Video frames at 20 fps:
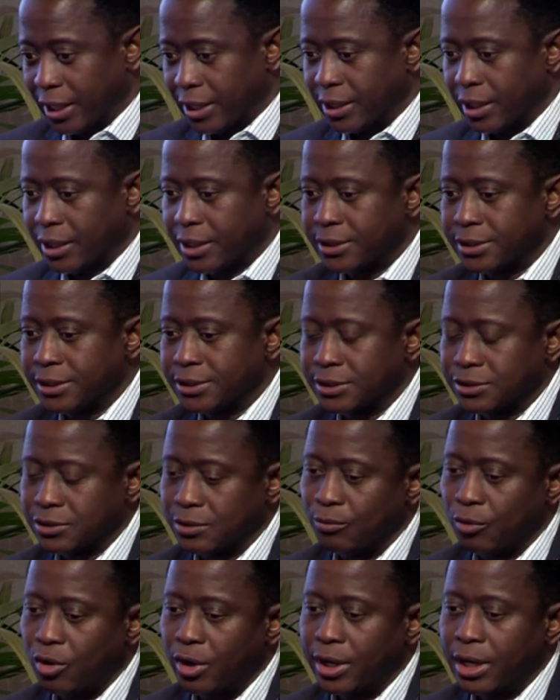the
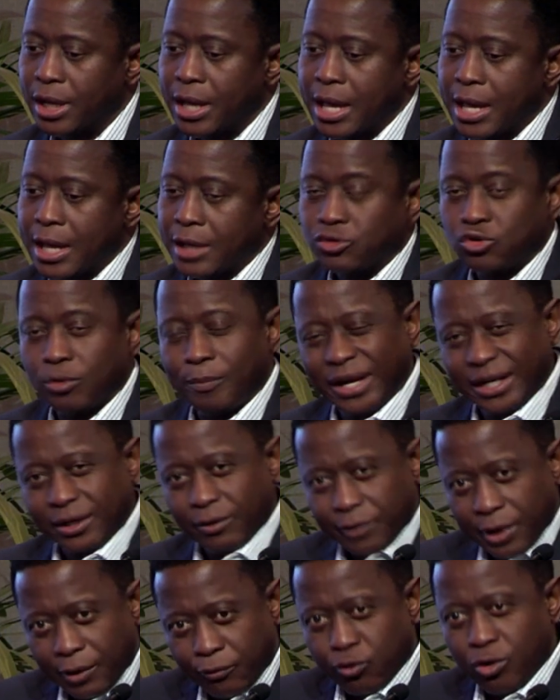criticism on. So, but
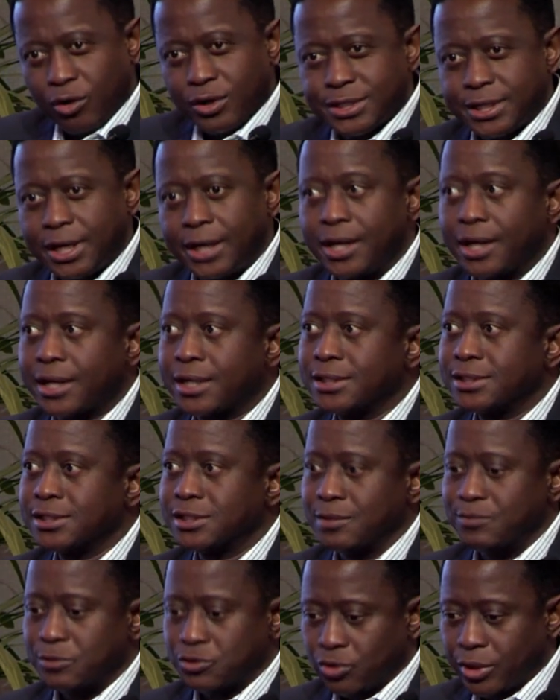of course, the other
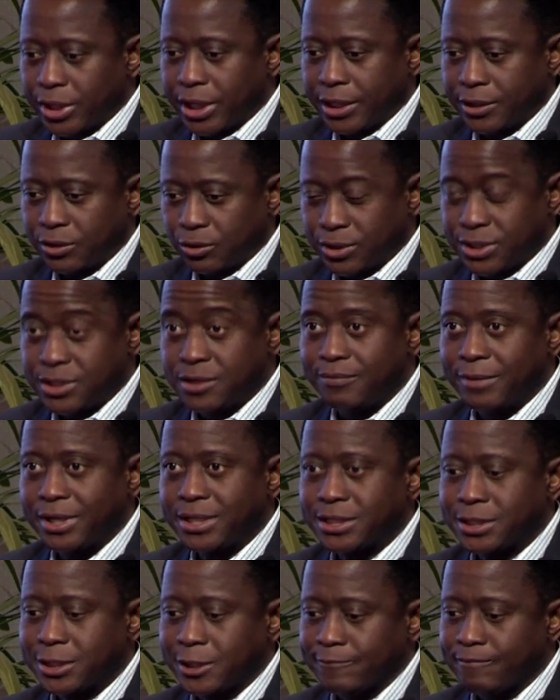criticism is on the
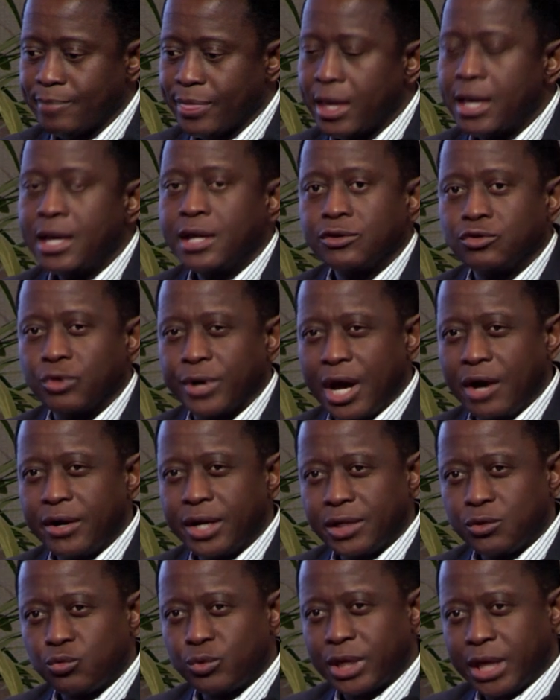dosimetry. So now
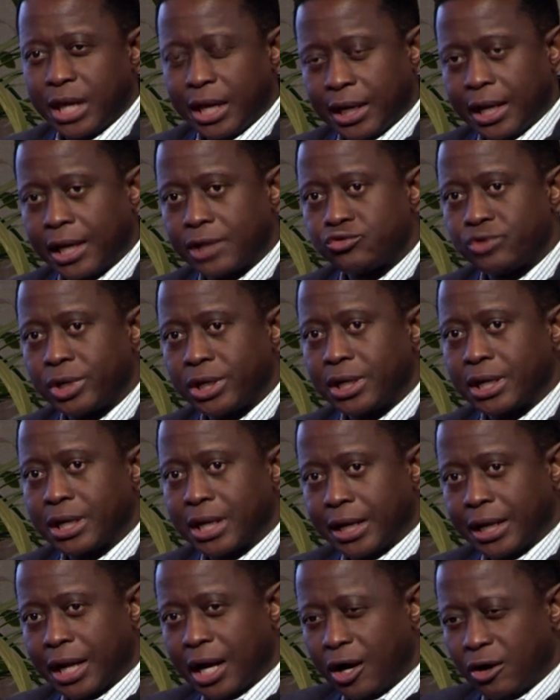that we can actually
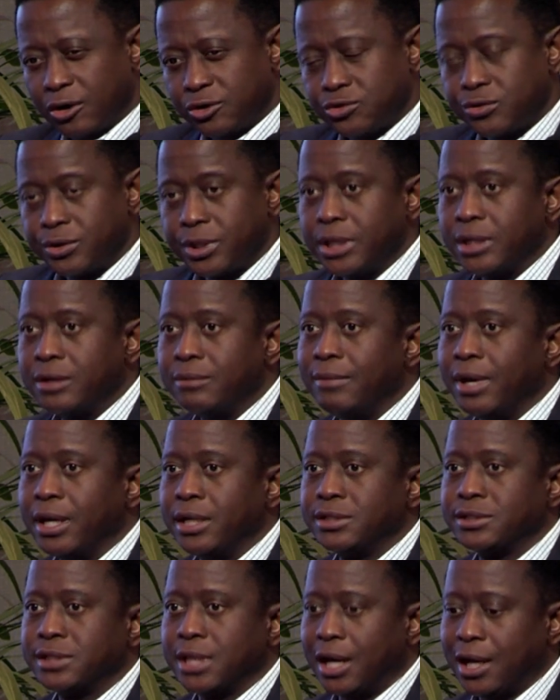learn how to
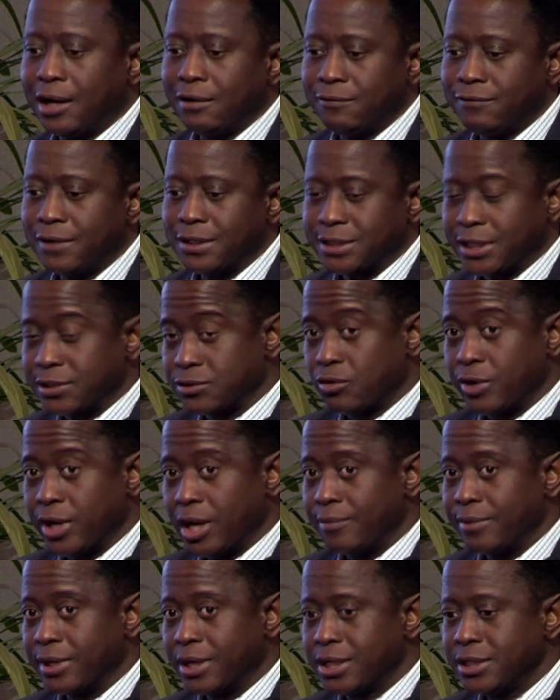image the alphas, that's going
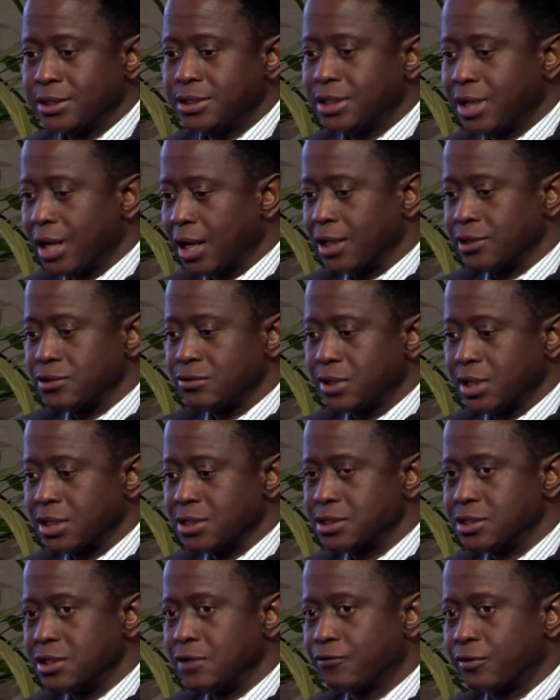to be critical, as you can
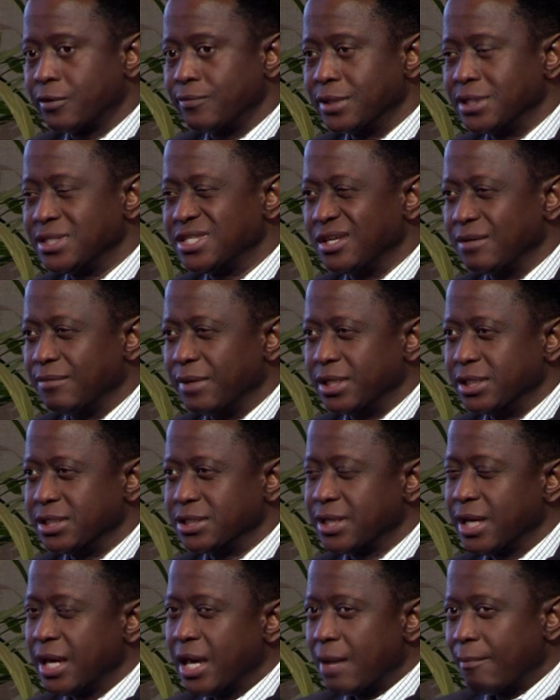see from these
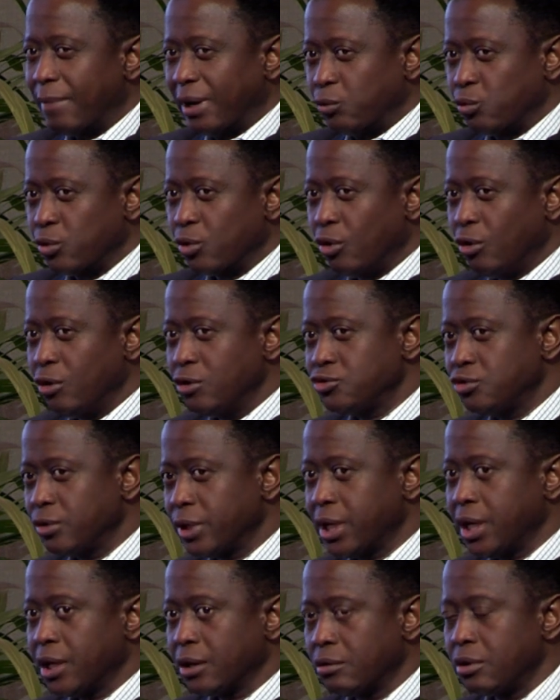images. But we also
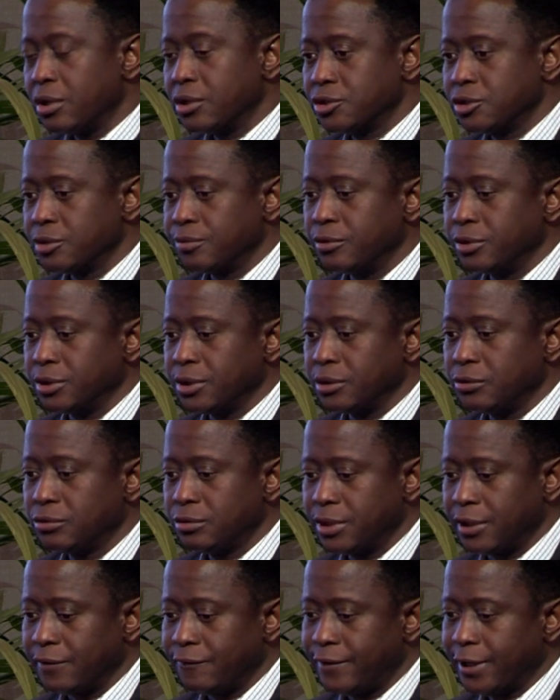can contribute
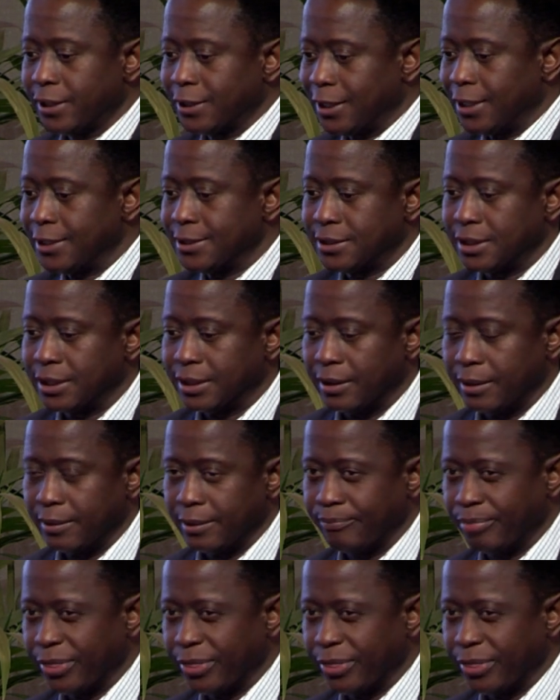into the fact that the